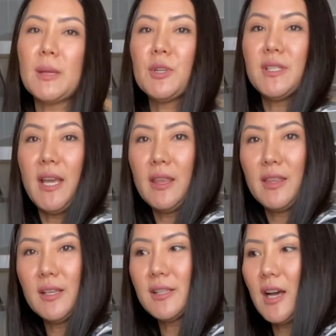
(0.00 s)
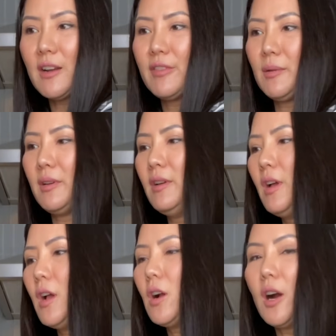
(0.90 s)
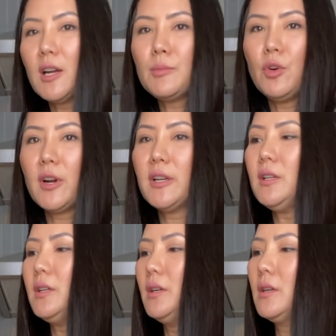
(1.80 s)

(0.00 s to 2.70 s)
I'm going to take this out of the cardboard.